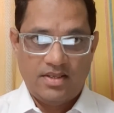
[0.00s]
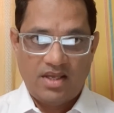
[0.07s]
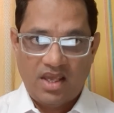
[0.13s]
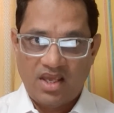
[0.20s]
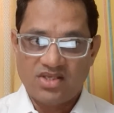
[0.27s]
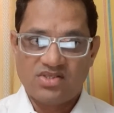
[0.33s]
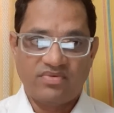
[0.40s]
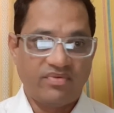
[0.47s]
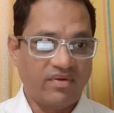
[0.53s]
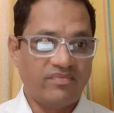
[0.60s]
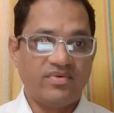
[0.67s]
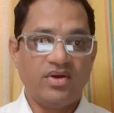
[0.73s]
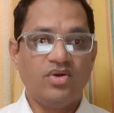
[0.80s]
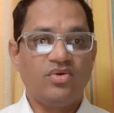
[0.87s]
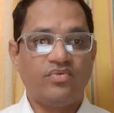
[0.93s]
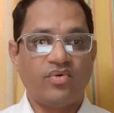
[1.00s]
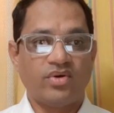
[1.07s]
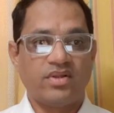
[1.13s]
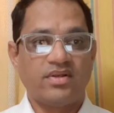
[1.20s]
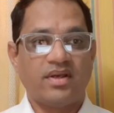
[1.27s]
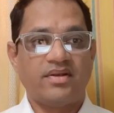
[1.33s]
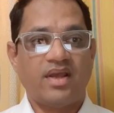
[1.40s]
age 15 to
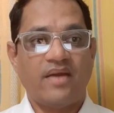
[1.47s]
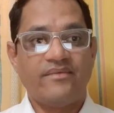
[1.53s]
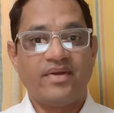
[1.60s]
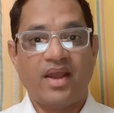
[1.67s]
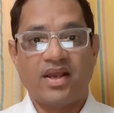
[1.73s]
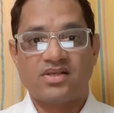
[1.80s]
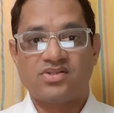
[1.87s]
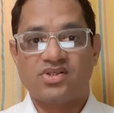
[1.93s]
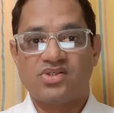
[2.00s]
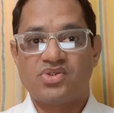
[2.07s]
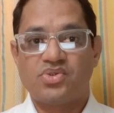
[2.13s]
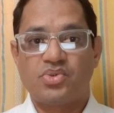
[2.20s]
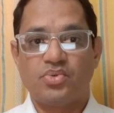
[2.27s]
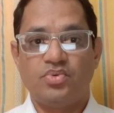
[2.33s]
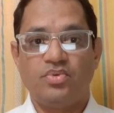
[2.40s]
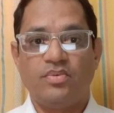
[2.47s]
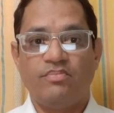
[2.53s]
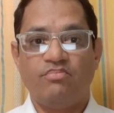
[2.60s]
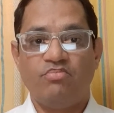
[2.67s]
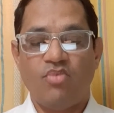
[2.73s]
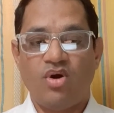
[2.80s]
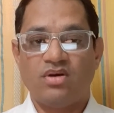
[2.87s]
49 having access to
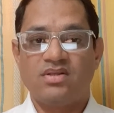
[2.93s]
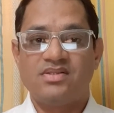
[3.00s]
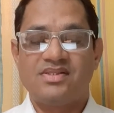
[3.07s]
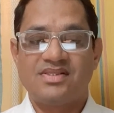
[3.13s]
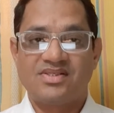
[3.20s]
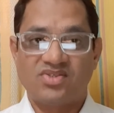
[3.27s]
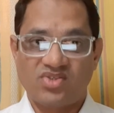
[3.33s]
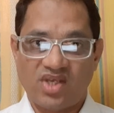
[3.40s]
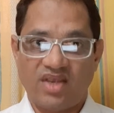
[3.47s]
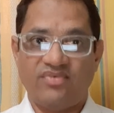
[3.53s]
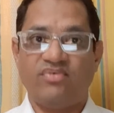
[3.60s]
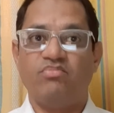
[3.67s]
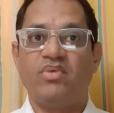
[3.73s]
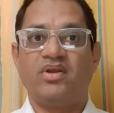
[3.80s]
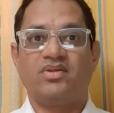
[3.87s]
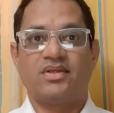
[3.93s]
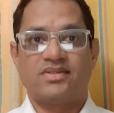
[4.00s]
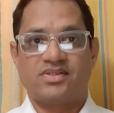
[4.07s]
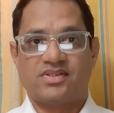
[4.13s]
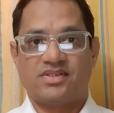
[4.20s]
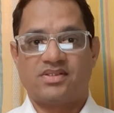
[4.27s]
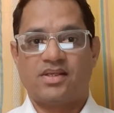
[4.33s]
modern safe
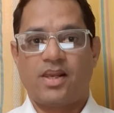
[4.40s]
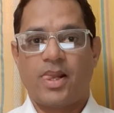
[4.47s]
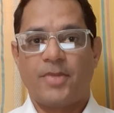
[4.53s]
methods.